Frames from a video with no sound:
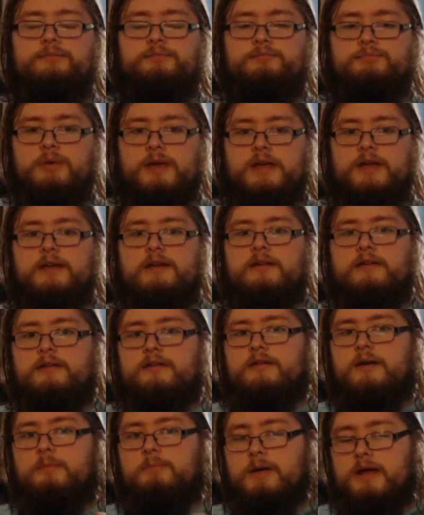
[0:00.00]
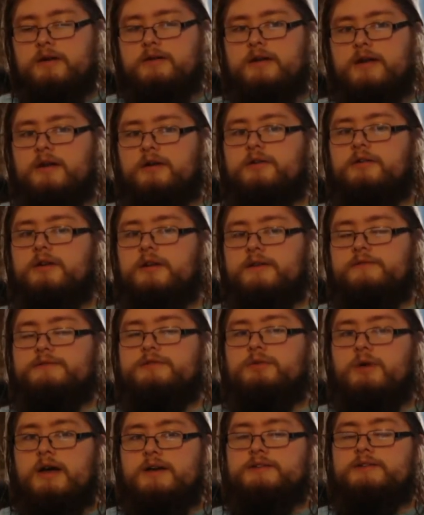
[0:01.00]
picking a better character gives
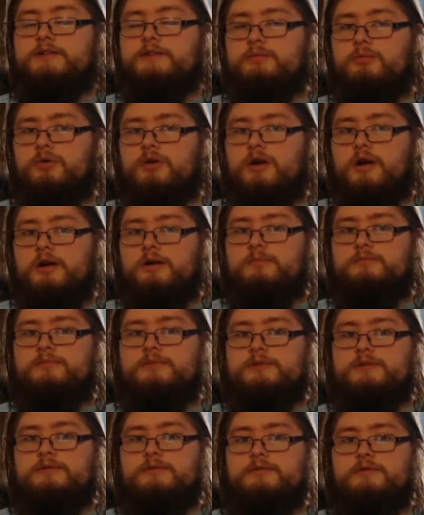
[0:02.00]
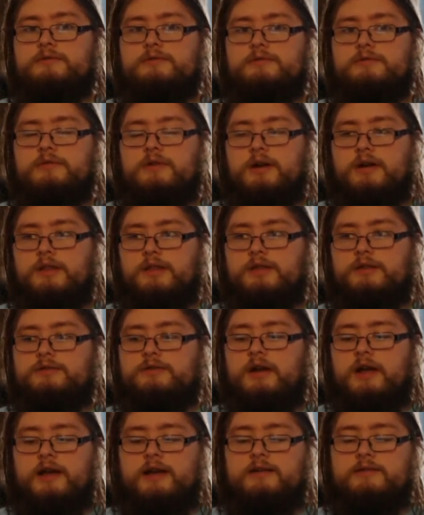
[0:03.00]
you access to more items on the
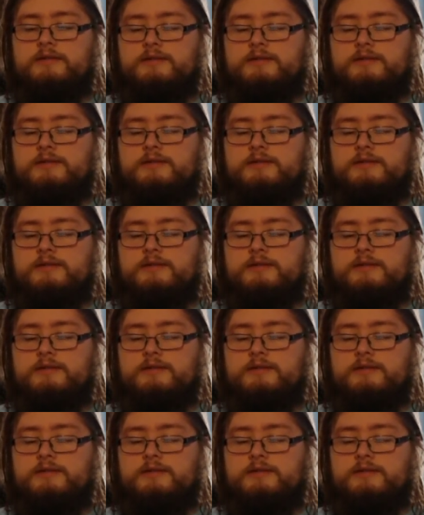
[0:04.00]
track.